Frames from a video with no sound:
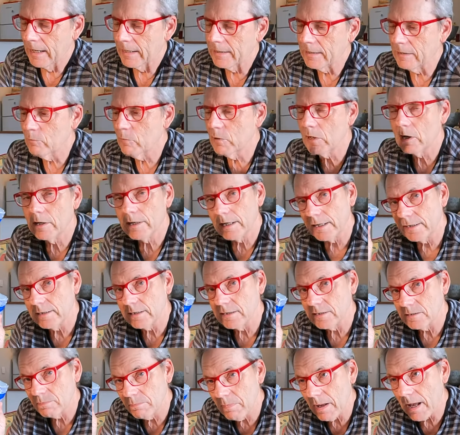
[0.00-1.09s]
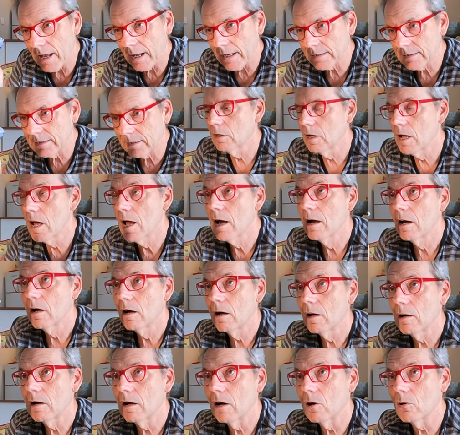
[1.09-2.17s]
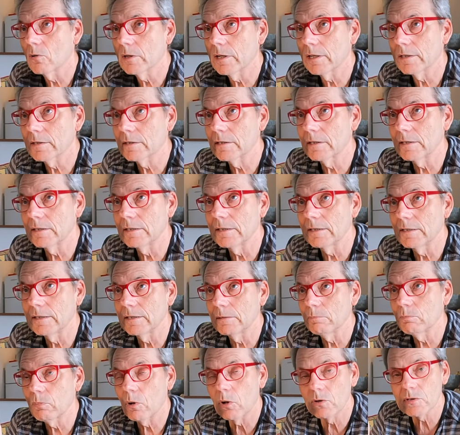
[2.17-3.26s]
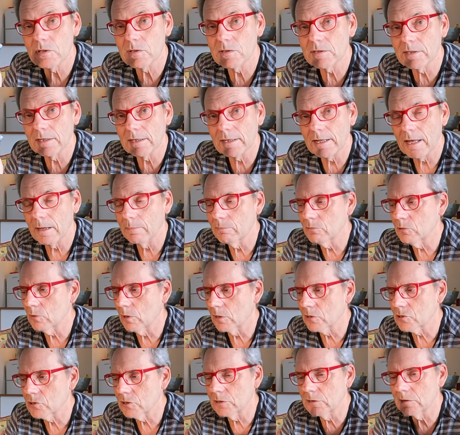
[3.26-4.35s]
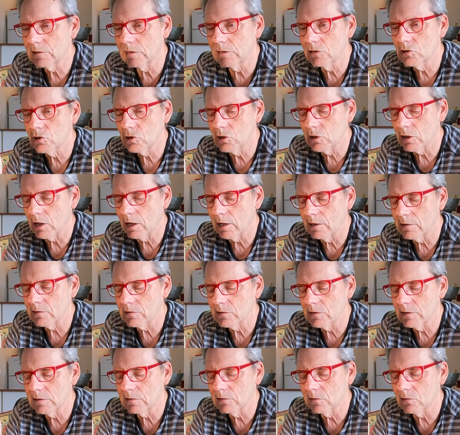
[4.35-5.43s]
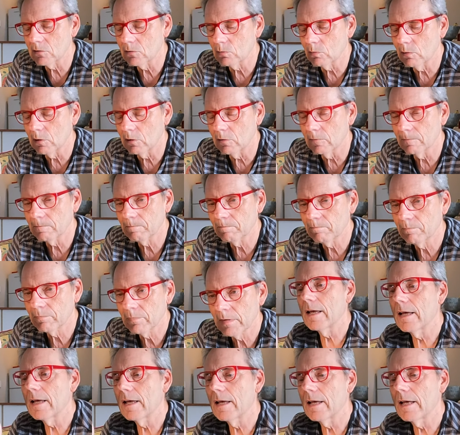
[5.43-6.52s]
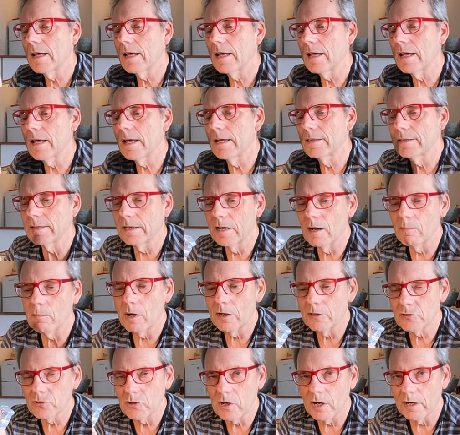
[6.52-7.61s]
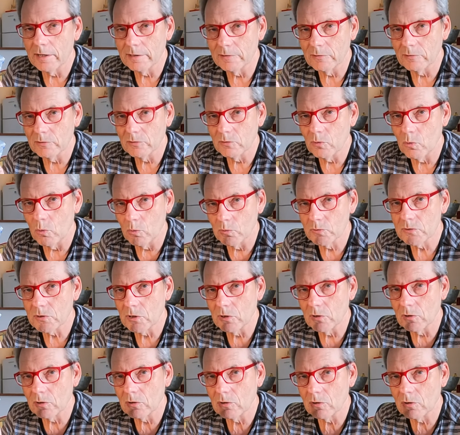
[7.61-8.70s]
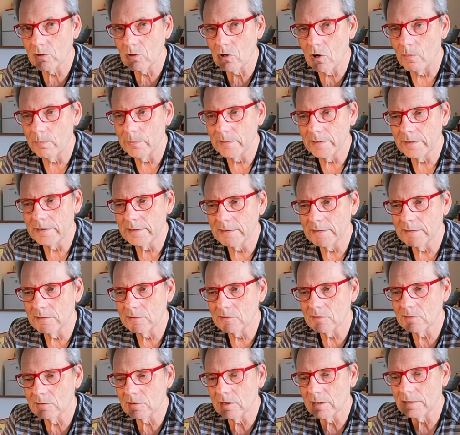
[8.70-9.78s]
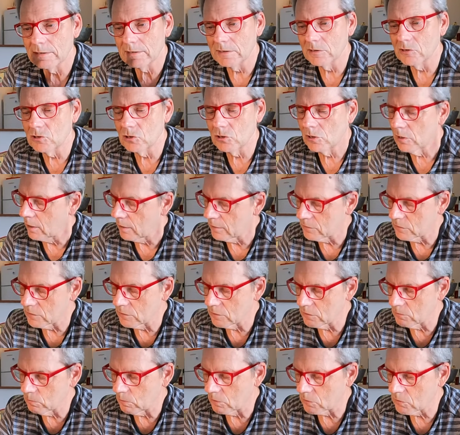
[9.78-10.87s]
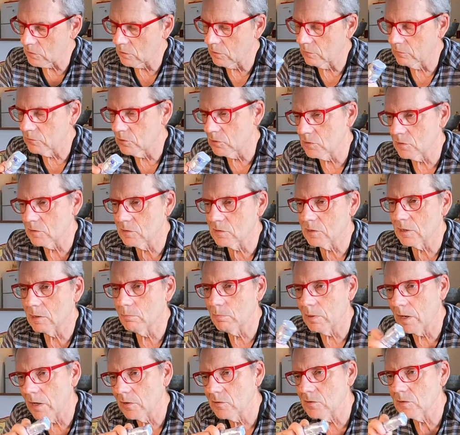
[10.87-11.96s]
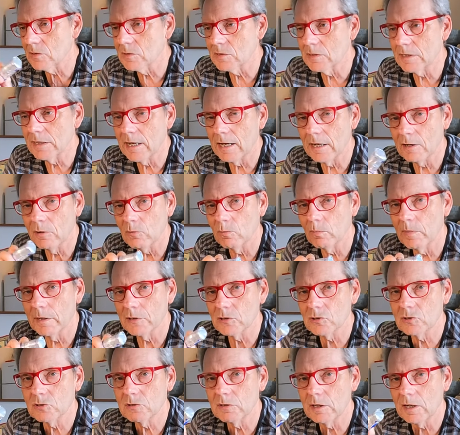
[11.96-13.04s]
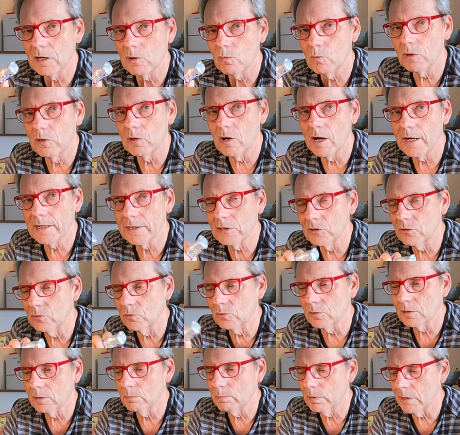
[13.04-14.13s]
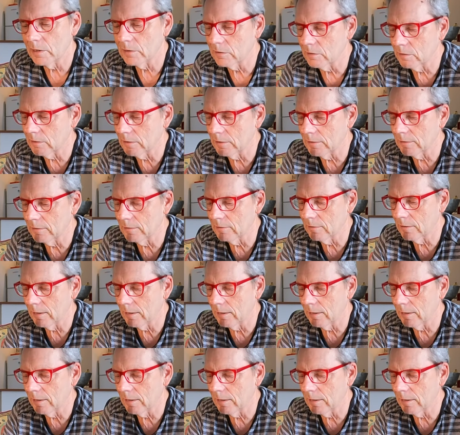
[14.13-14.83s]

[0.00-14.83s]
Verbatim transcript: And then when I get this back, I'll get the processing lab to actually digitize these as well. And then I might try and also copy these and digitize these myself just as a comparison to see how much how well I can do it compared to the